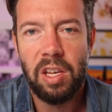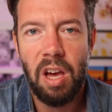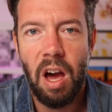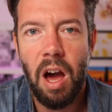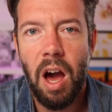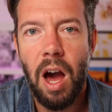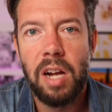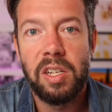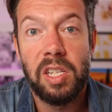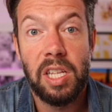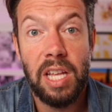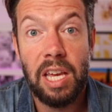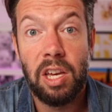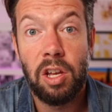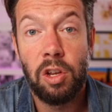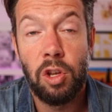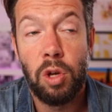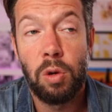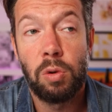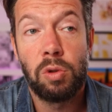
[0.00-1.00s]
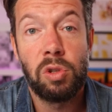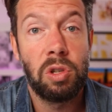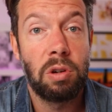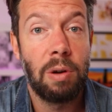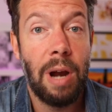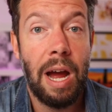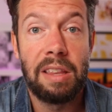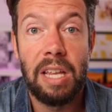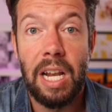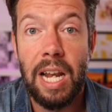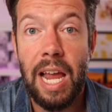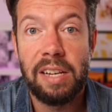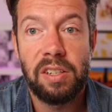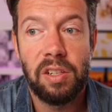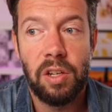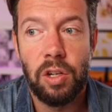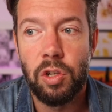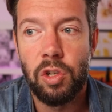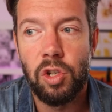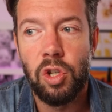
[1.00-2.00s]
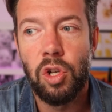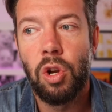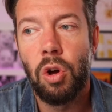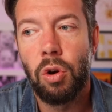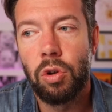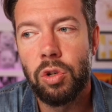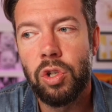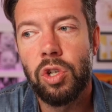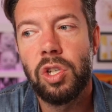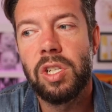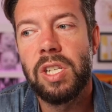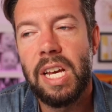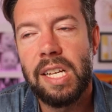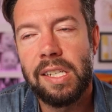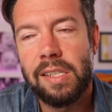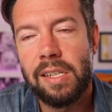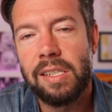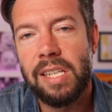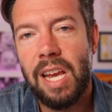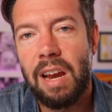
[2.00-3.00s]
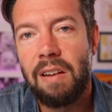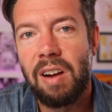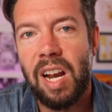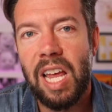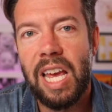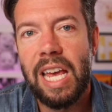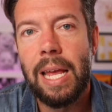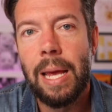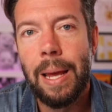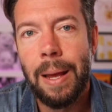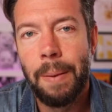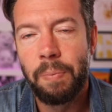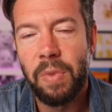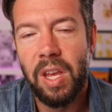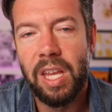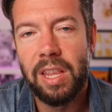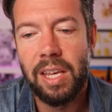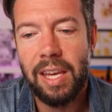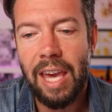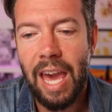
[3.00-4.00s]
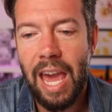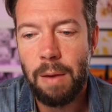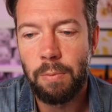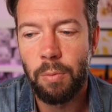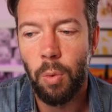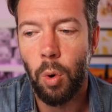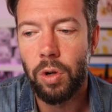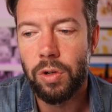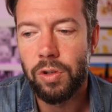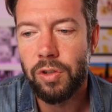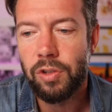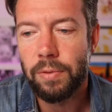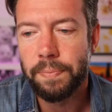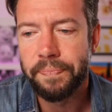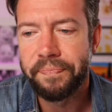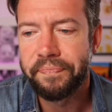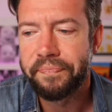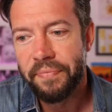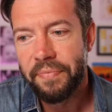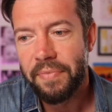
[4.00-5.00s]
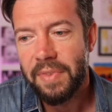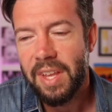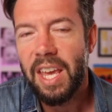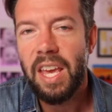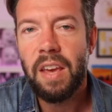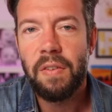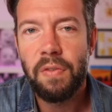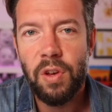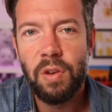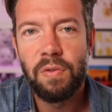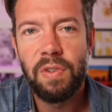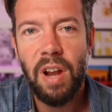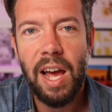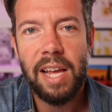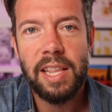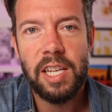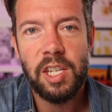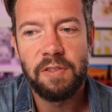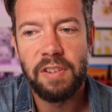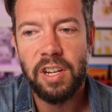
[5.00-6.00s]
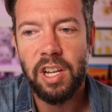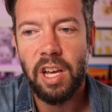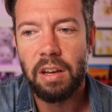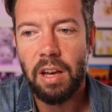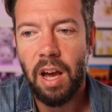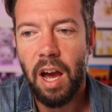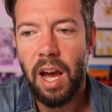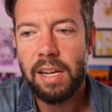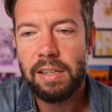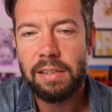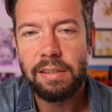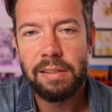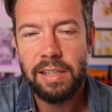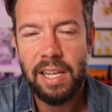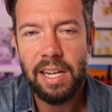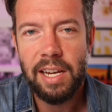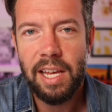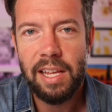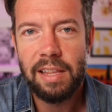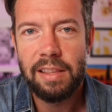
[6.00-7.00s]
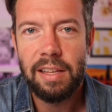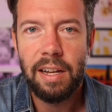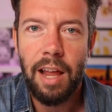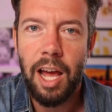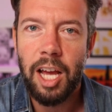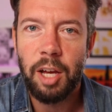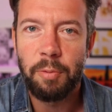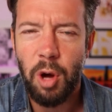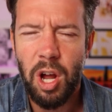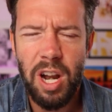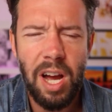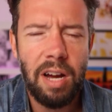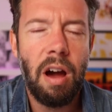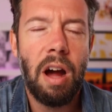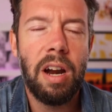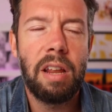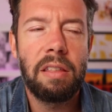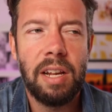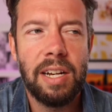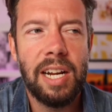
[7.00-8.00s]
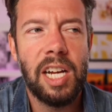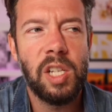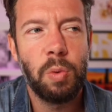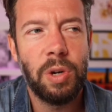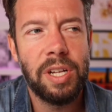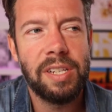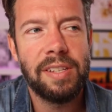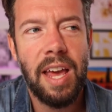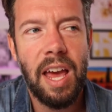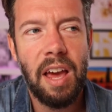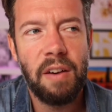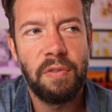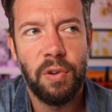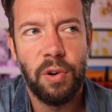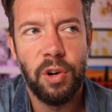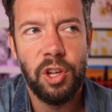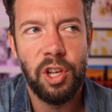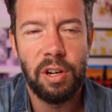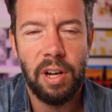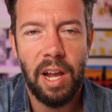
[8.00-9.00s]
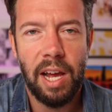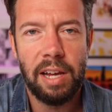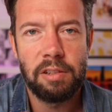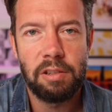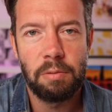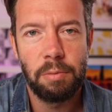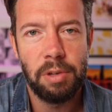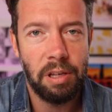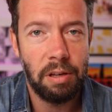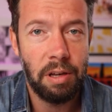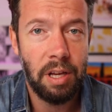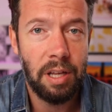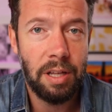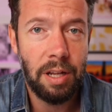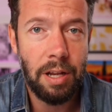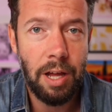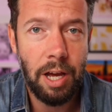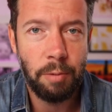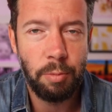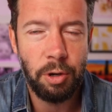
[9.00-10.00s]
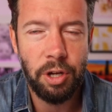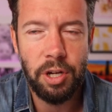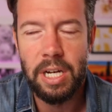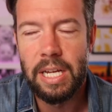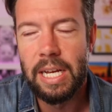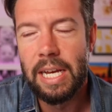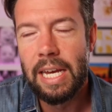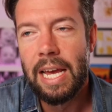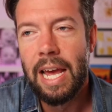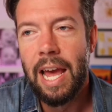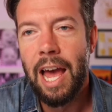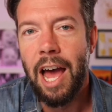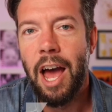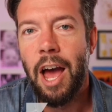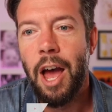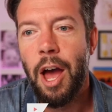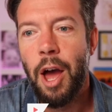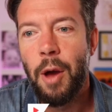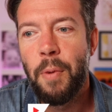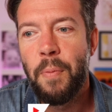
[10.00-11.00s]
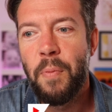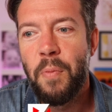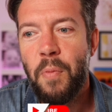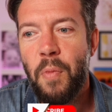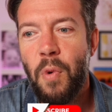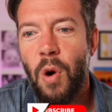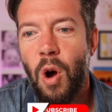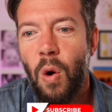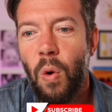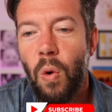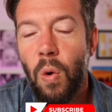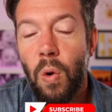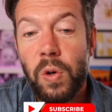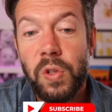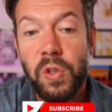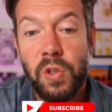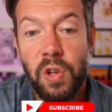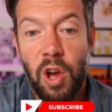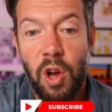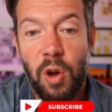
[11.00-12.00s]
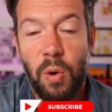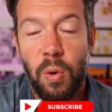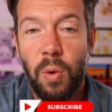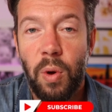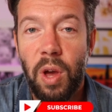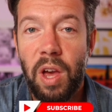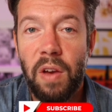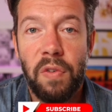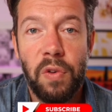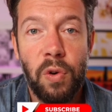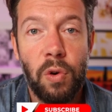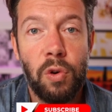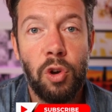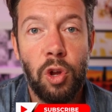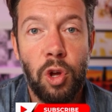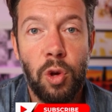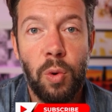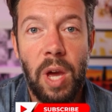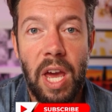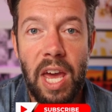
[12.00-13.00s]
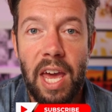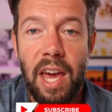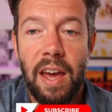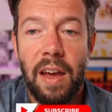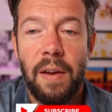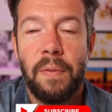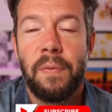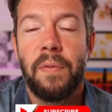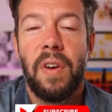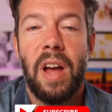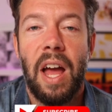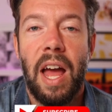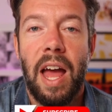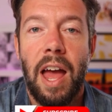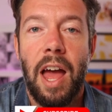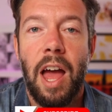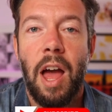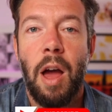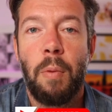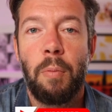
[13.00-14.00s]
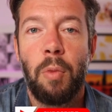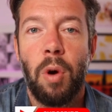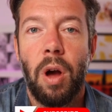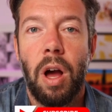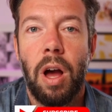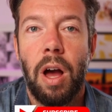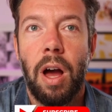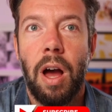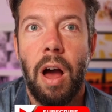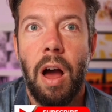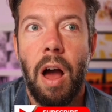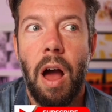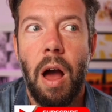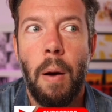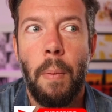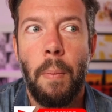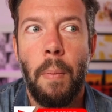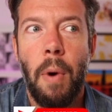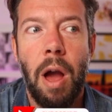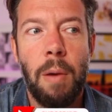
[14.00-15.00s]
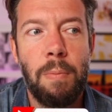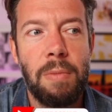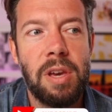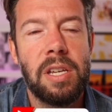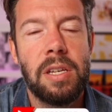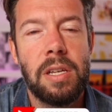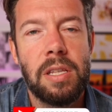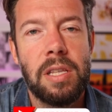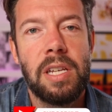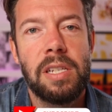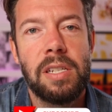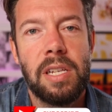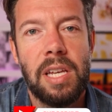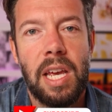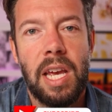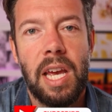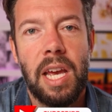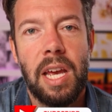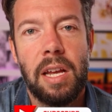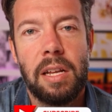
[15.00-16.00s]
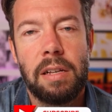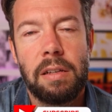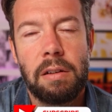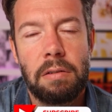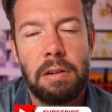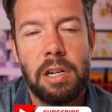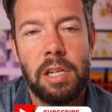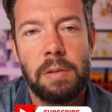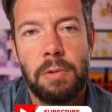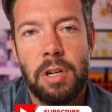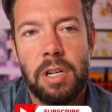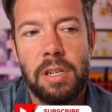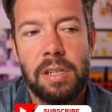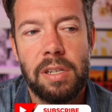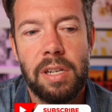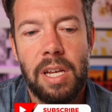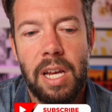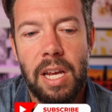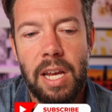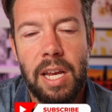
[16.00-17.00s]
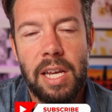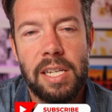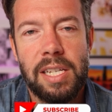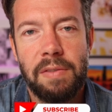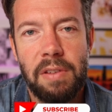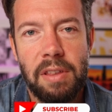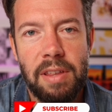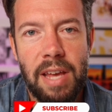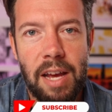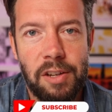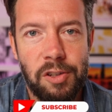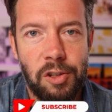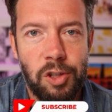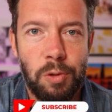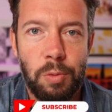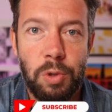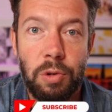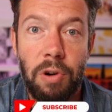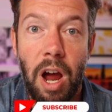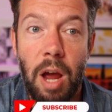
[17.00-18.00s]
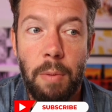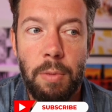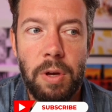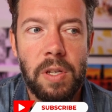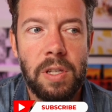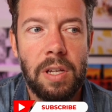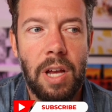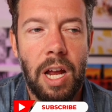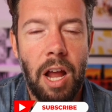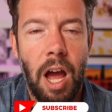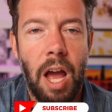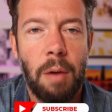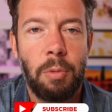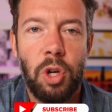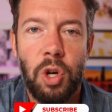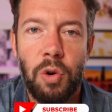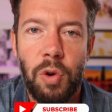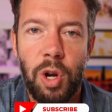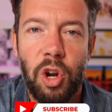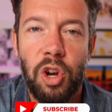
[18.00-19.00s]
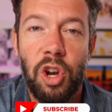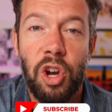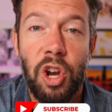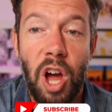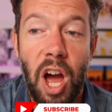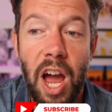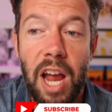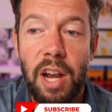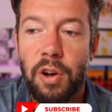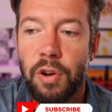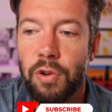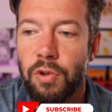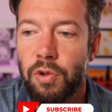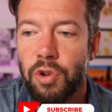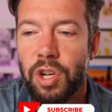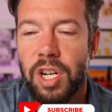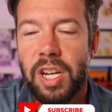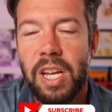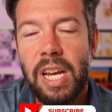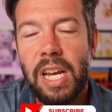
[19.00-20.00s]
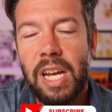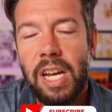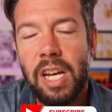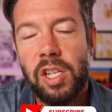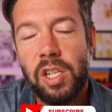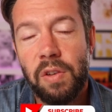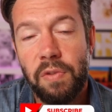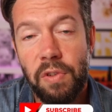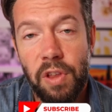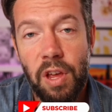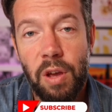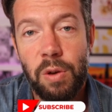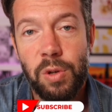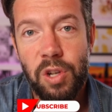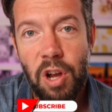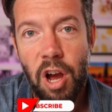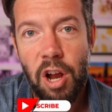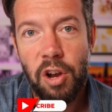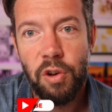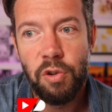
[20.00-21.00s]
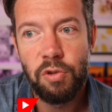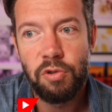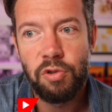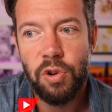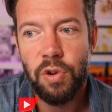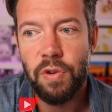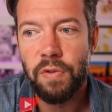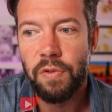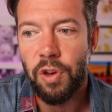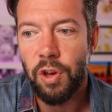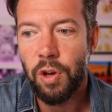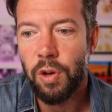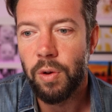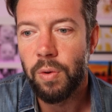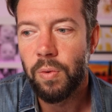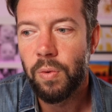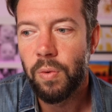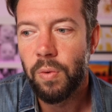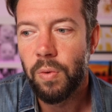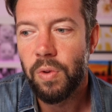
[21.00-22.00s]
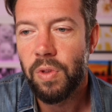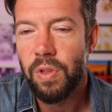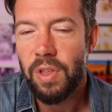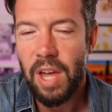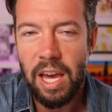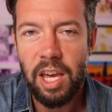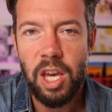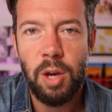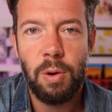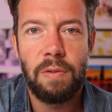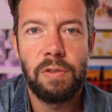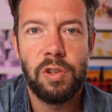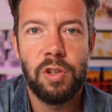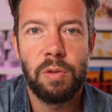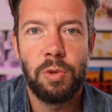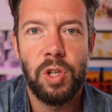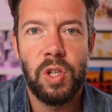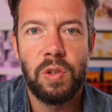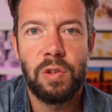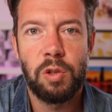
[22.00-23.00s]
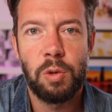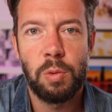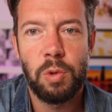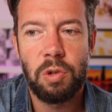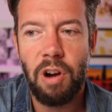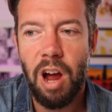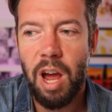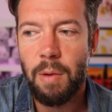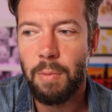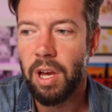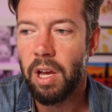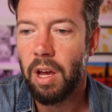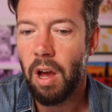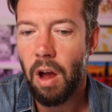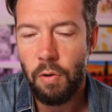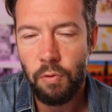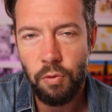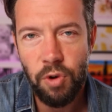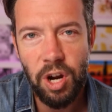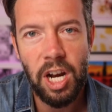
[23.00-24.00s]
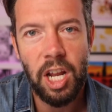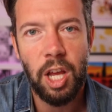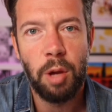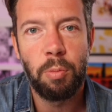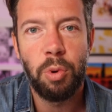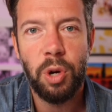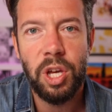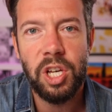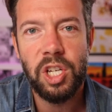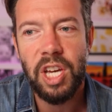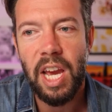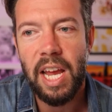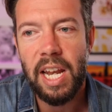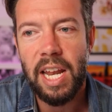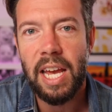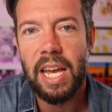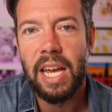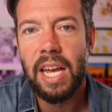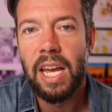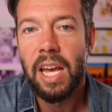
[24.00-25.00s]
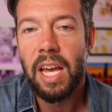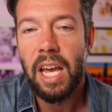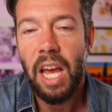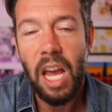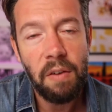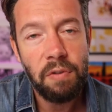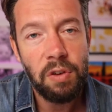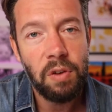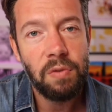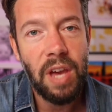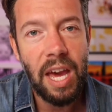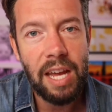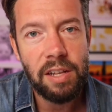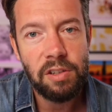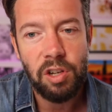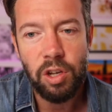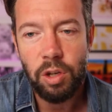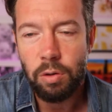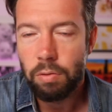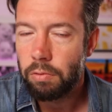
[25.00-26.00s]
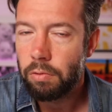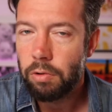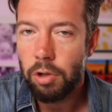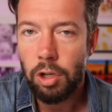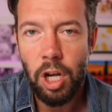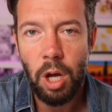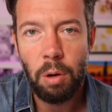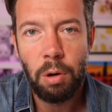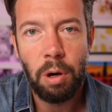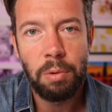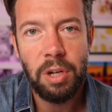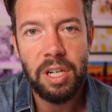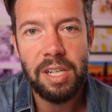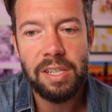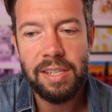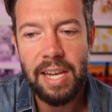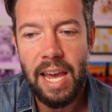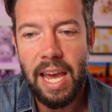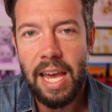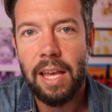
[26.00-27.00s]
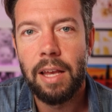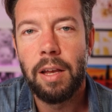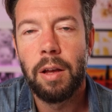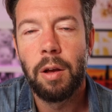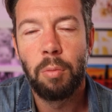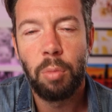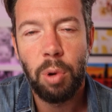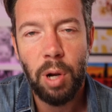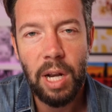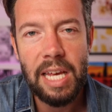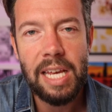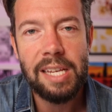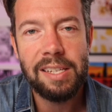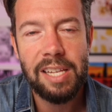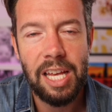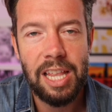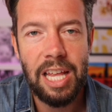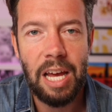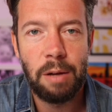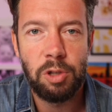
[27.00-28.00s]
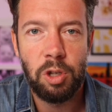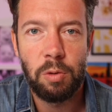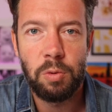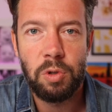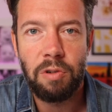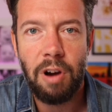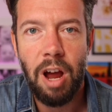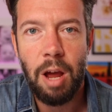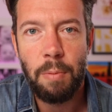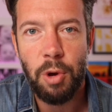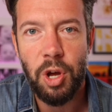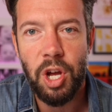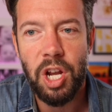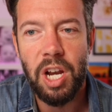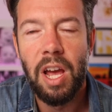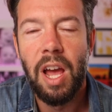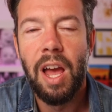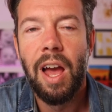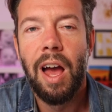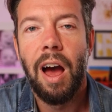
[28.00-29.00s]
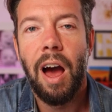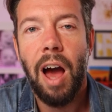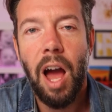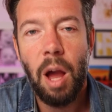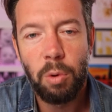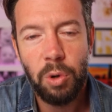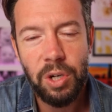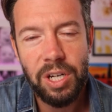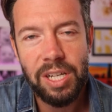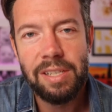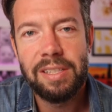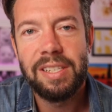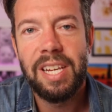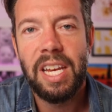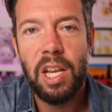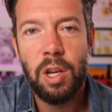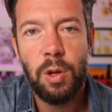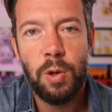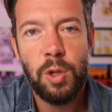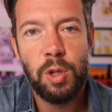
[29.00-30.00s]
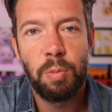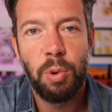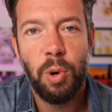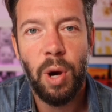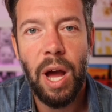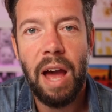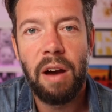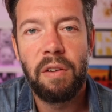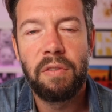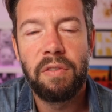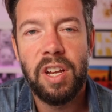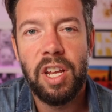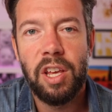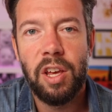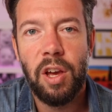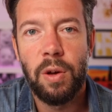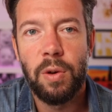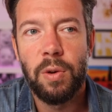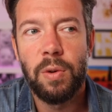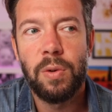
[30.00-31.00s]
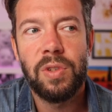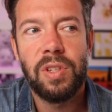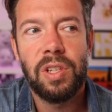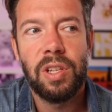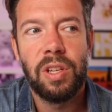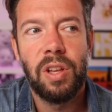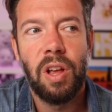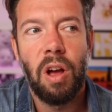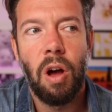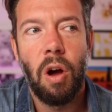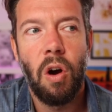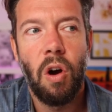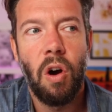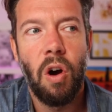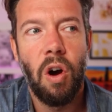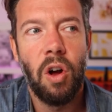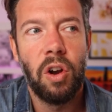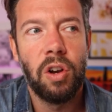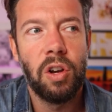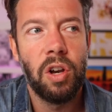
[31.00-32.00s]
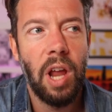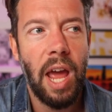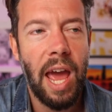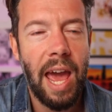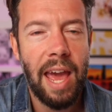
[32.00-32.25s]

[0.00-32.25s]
cards that they can use throughout the lessons, not just necessarily in the game ones. If you've liked this video, guys, then hit the like button. I kind of think that's what it's there for. You like something, you hit the like button. Also, if you're new here, my mission this year, Christmas, is to have 1,000 subscribers, and I'm currently on 900. So for those 900 of you, thank you ever so much for subscribing. I really appreciate it. If you've yet to, you know what I'm going to say. Please hit that subscribe button. I will continue to put out videos on